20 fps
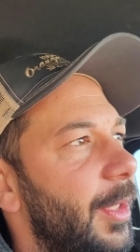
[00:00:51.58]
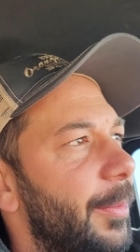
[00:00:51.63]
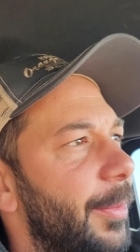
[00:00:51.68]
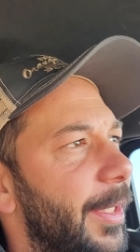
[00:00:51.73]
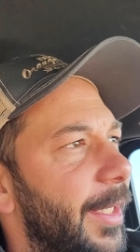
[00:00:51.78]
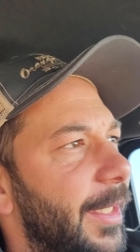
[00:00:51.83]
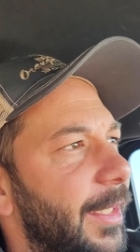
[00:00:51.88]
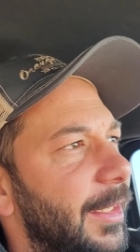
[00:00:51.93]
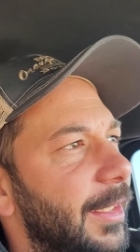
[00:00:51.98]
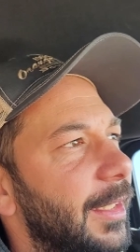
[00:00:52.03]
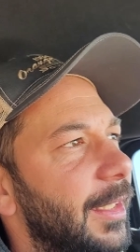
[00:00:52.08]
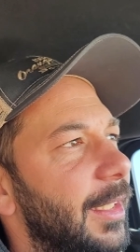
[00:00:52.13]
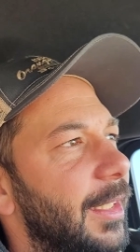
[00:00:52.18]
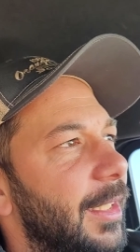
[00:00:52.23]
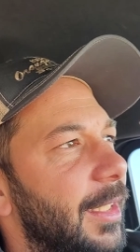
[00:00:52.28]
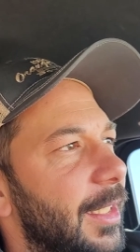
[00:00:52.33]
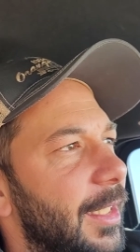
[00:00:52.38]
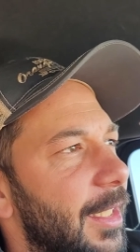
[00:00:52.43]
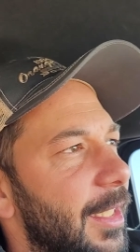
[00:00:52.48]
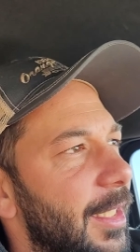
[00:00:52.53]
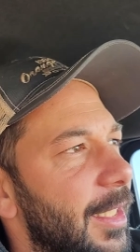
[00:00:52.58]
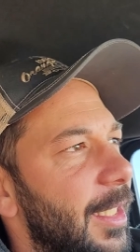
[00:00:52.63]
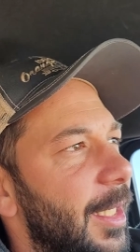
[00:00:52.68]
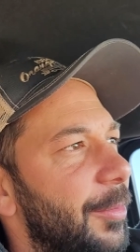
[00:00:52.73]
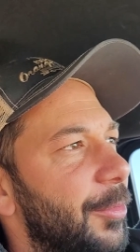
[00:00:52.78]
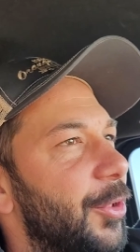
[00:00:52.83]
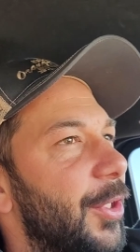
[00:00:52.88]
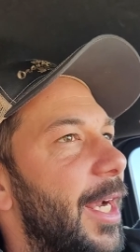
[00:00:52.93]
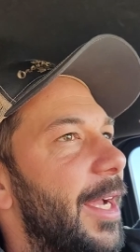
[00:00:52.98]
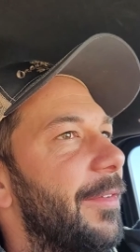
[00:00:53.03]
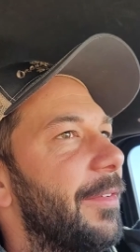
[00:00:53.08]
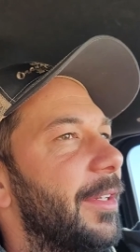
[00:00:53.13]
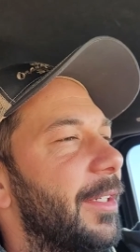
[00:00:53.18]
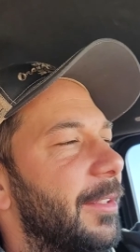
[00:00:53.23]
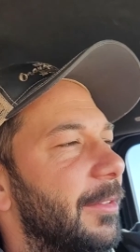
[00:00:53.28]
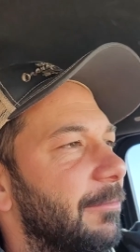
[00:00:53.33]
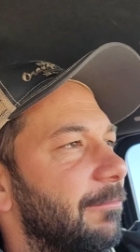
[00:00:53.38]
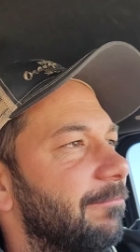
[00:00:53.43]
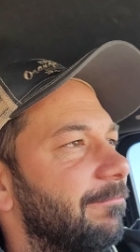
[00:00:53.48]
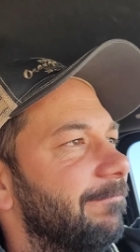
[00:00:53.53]
But
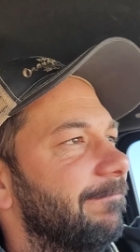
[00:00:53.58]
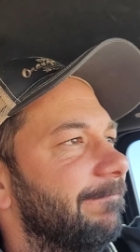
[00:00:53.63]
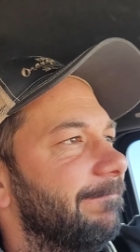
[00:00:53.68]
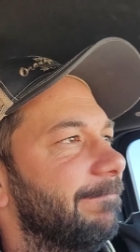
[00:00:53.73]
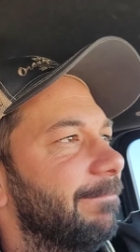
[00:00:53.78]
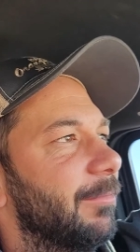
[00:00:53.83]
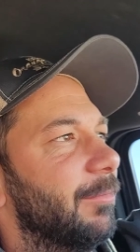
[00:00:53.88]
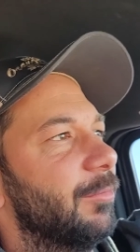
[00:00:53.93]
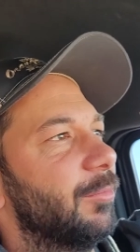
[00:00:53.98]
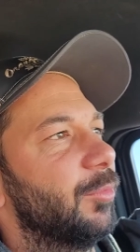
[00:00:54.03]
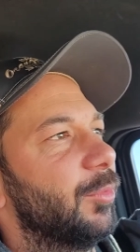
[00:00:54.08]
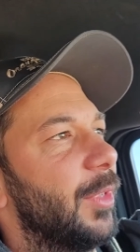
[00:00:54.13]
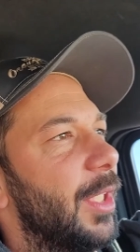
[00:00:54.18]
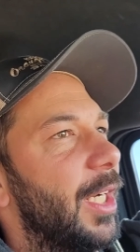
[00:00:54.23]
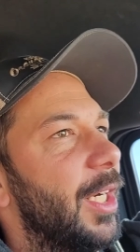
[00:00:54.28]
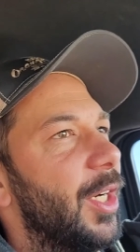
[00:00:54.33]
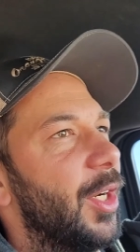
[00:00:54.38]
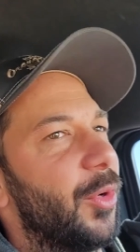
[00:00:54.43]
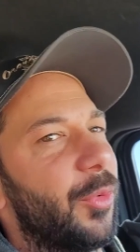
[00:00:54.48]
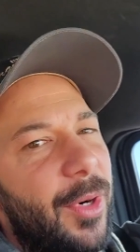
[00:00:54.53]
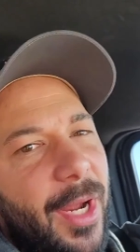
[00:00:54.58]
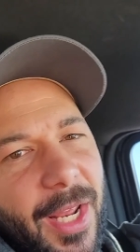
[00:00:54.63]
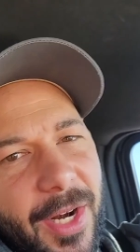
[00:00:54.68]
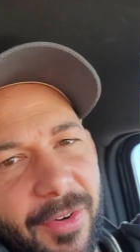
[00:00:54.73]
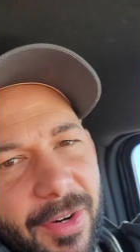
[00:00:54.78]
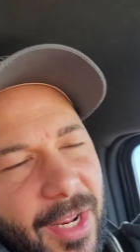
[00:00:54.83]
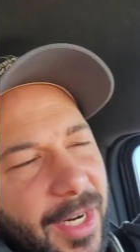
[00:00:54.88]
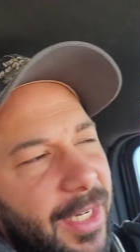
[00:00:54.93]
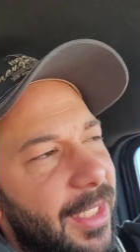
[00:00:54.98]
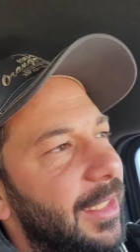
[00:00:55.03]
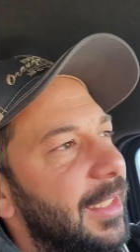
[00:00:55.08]
driving, I don't know, right around a